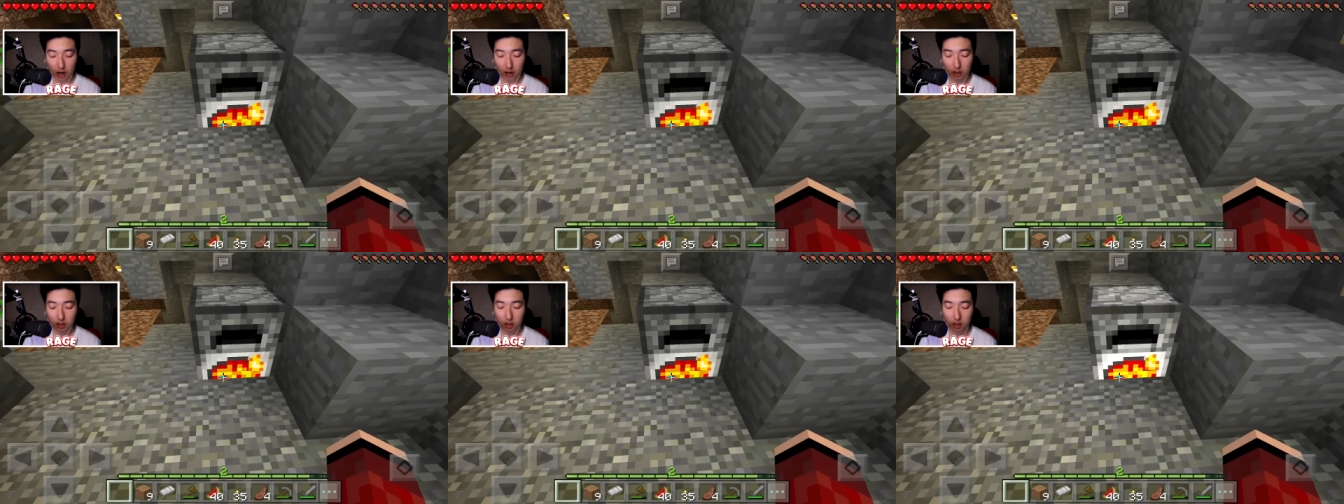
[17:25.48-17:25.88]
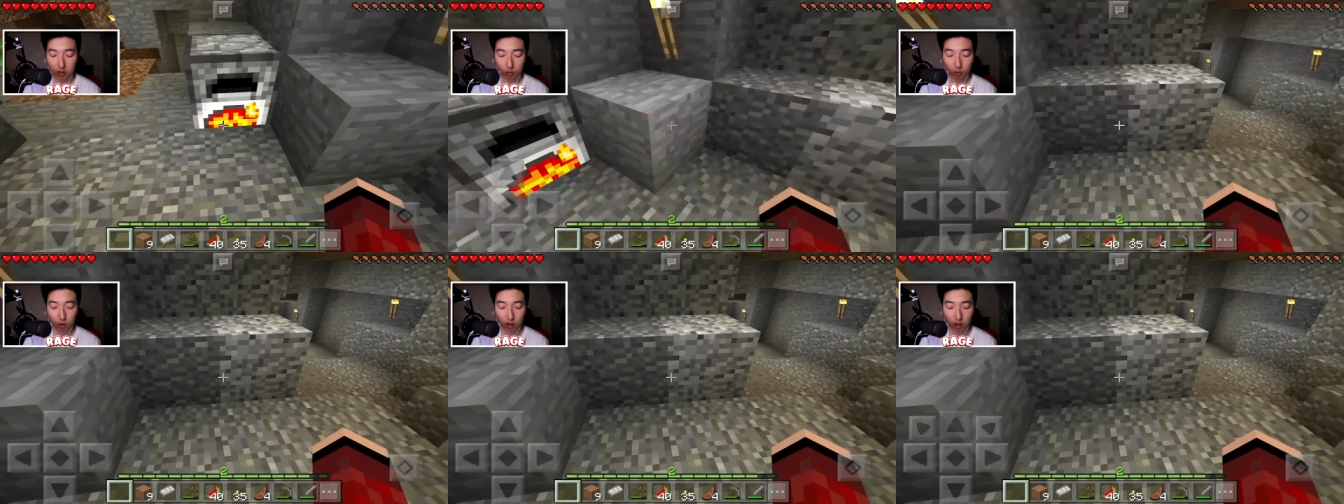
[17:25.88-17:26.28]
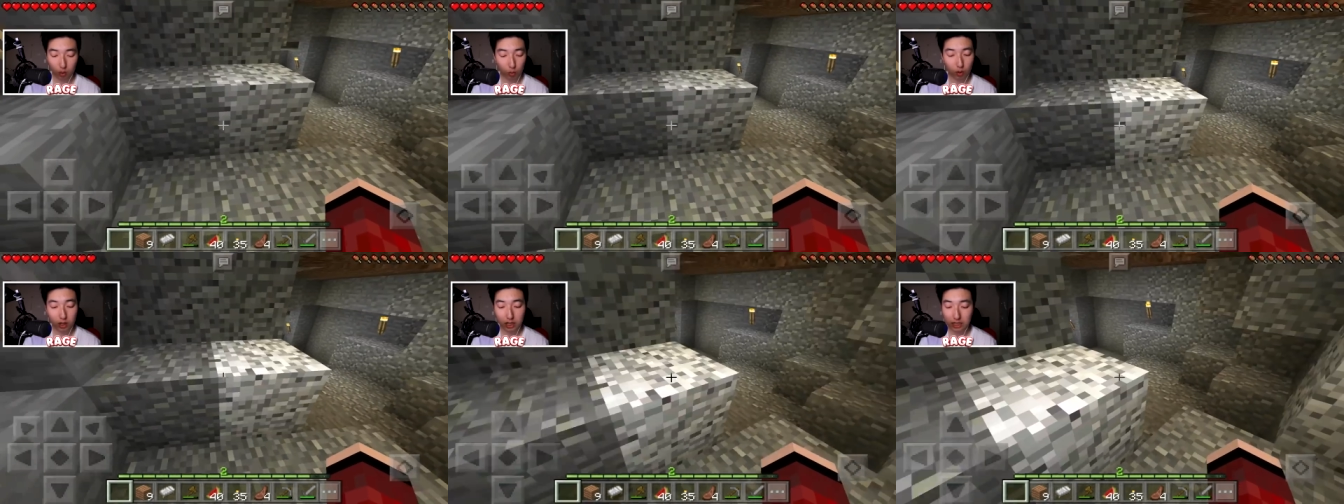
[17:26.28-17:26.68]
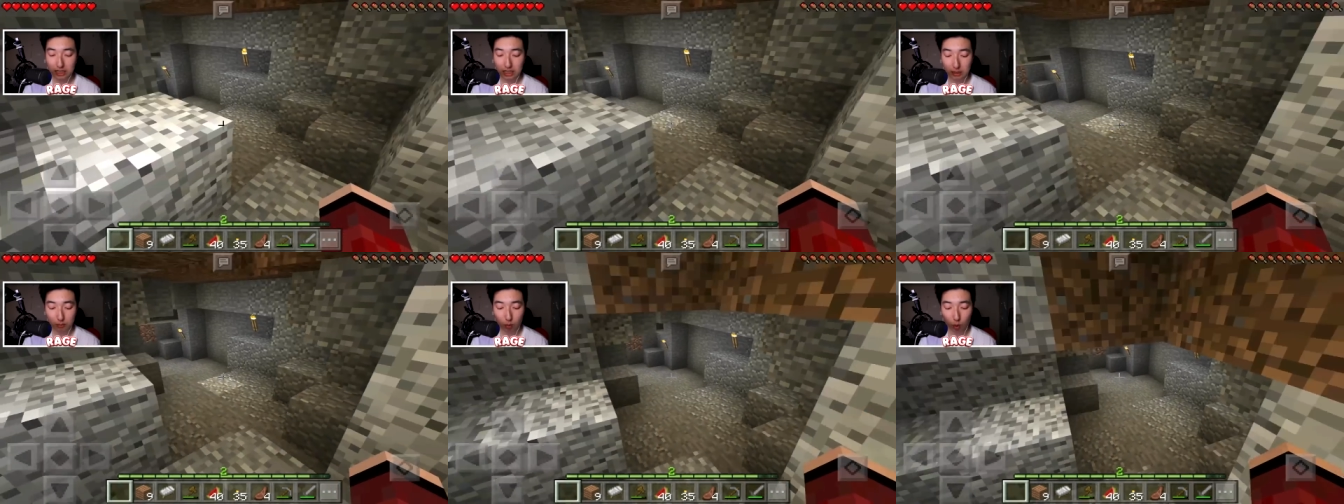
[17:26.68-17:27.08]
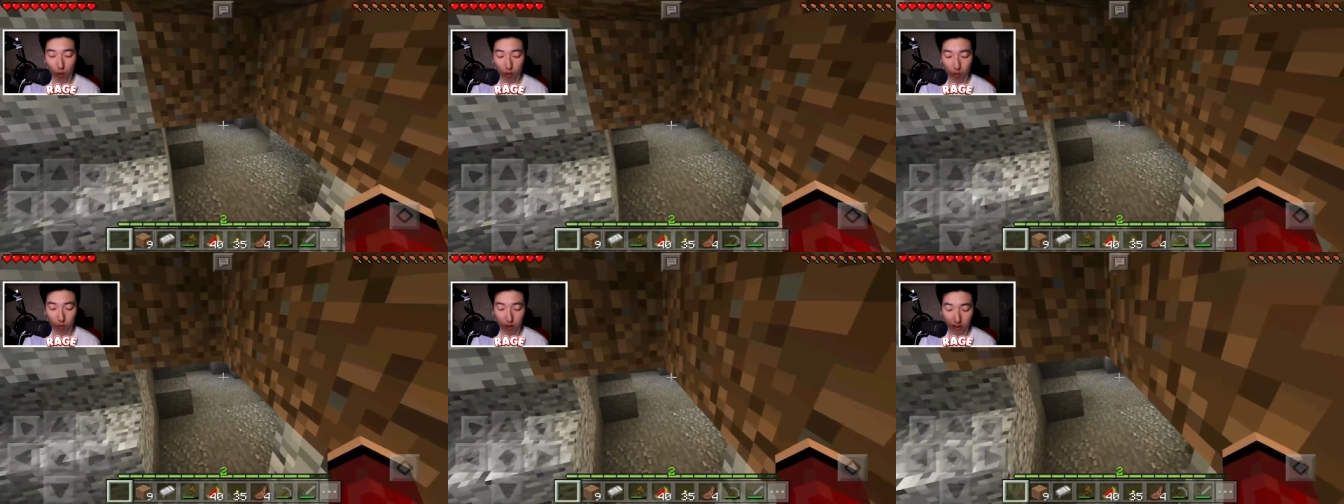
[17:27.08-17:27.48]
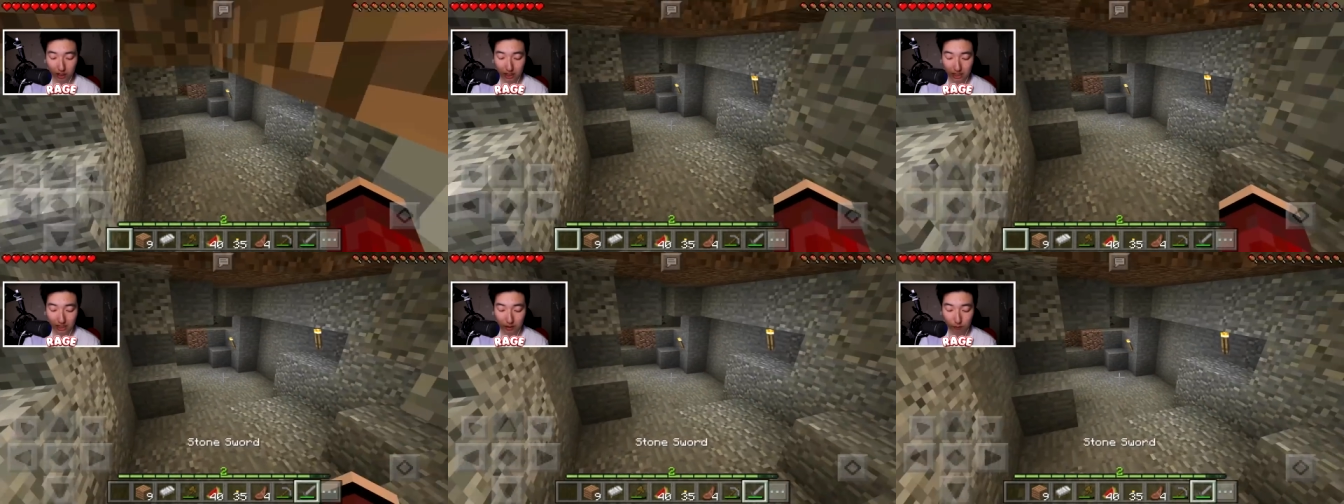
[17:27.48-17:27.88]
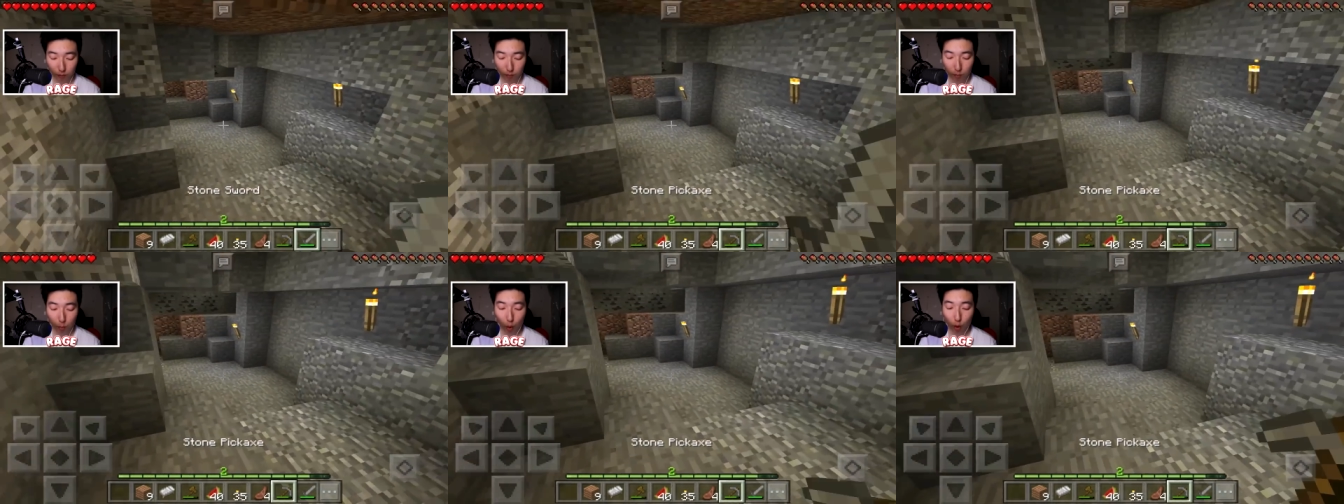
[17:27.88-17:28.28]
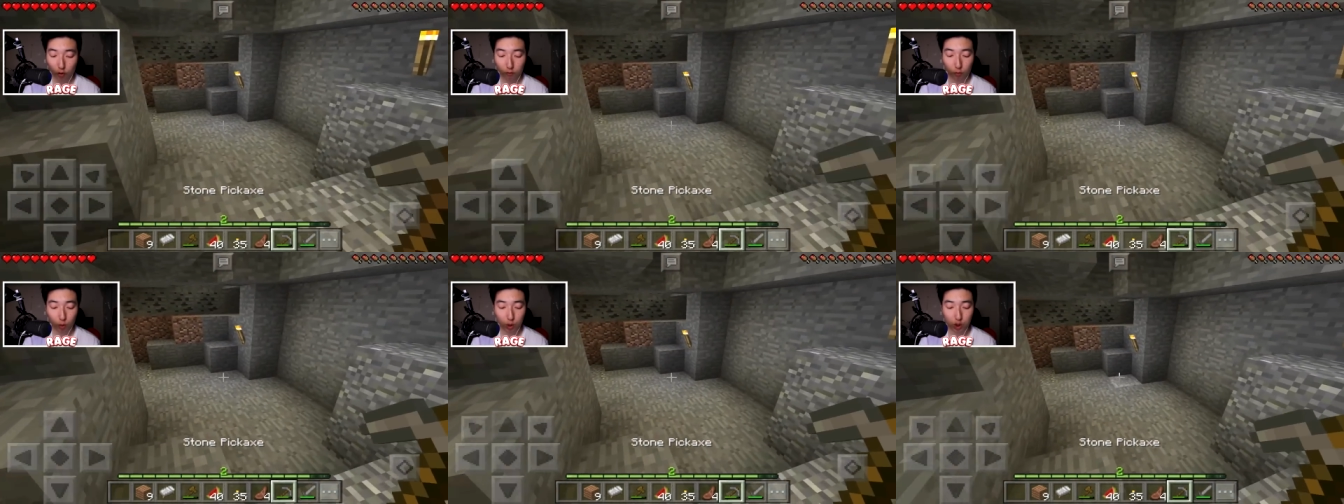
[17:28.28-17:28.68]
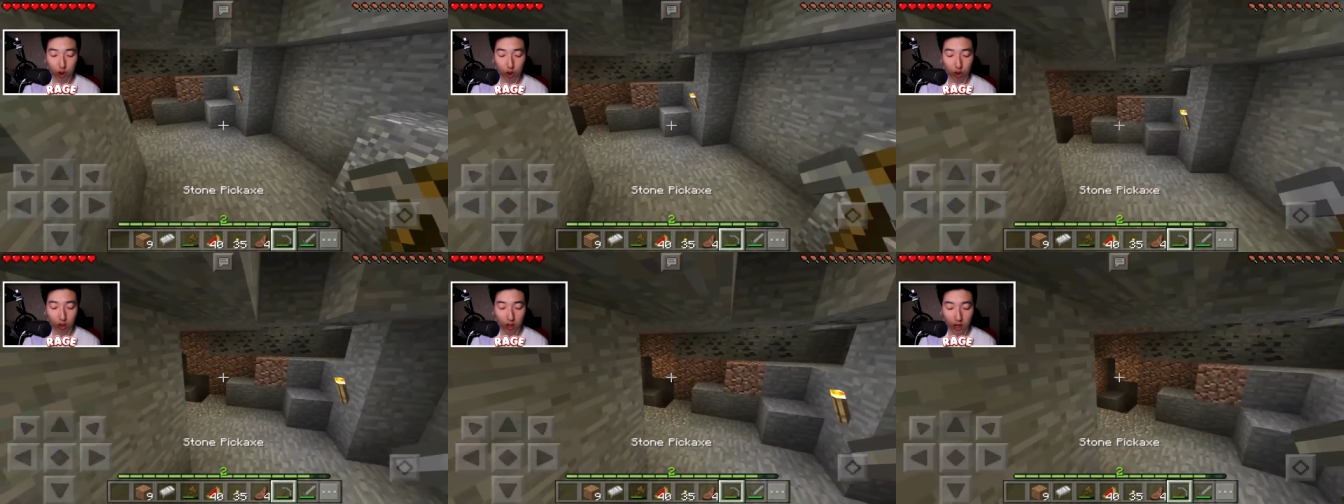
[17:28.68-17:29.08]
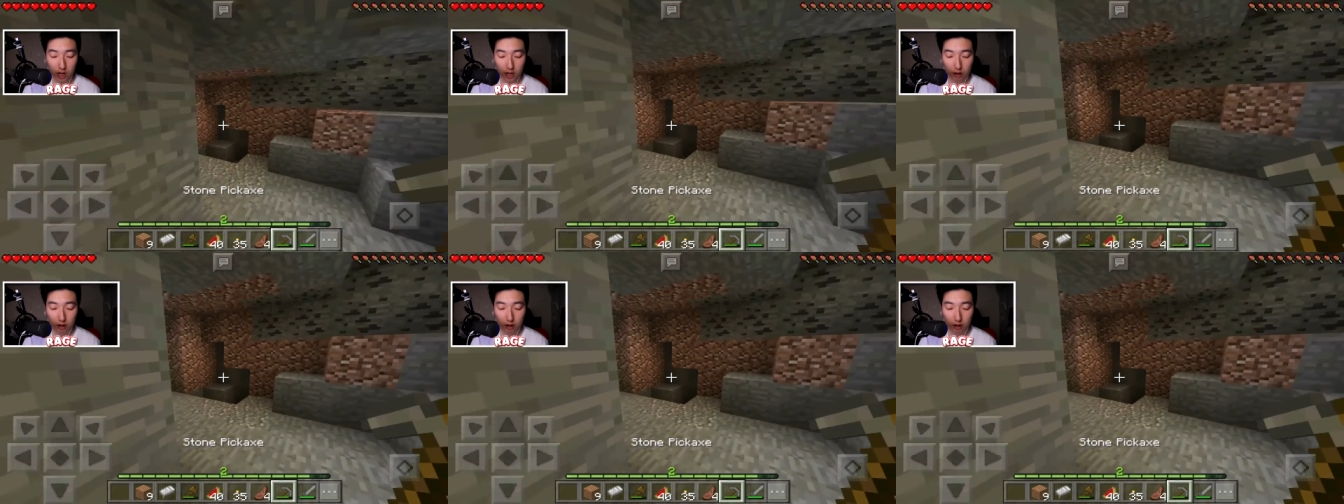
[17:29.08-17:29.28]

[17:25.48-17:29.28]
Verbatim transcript: iron. We're, we're gonna need more. We're gonna need more for sure.